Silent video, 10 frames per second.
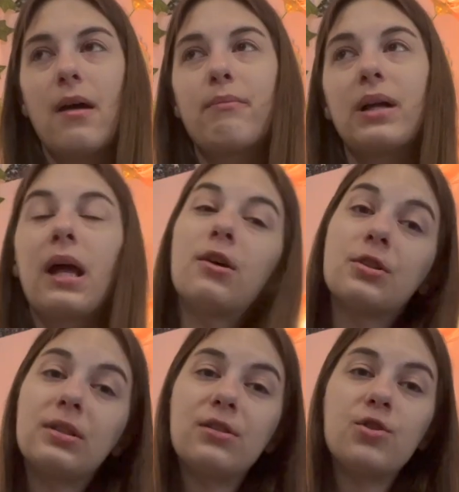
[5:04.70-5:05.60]
But I
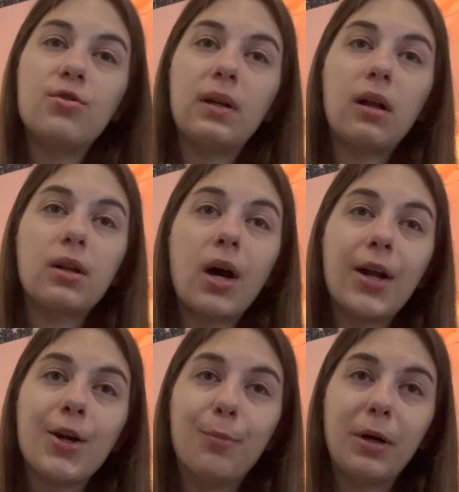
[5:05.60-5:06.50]
also listened to it on
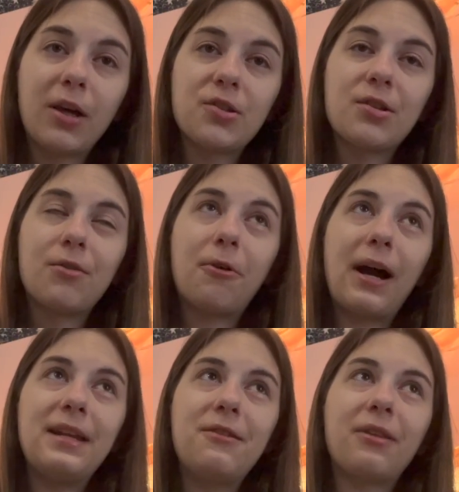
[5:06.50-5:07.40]
audiobook, so I
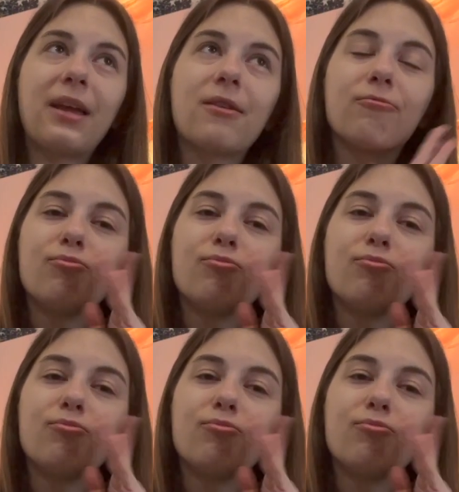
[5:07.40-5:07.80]
didn't like